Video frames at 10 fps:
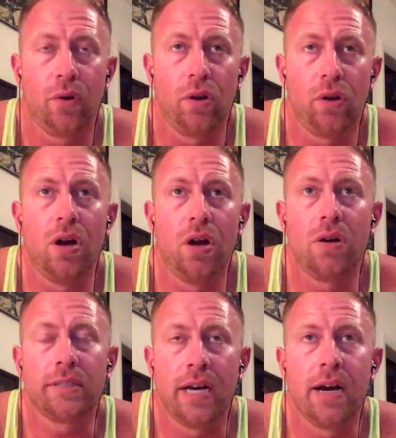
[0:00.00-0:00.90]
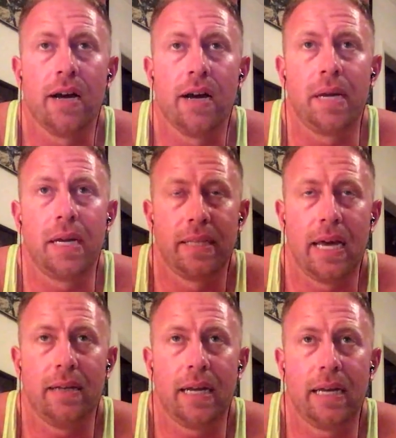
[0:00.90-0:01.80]
for a long time,
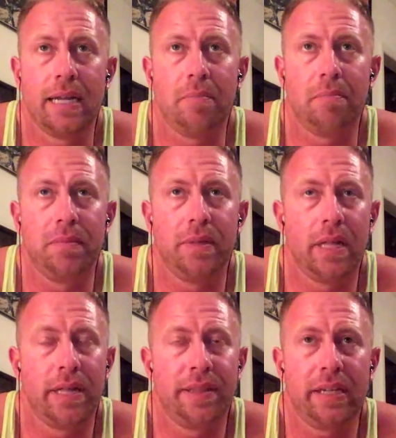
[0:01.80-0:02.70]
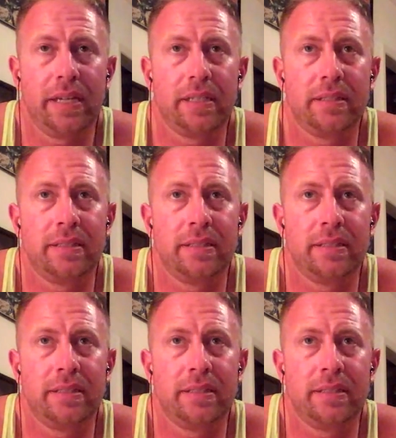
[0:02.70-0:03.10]
and that I think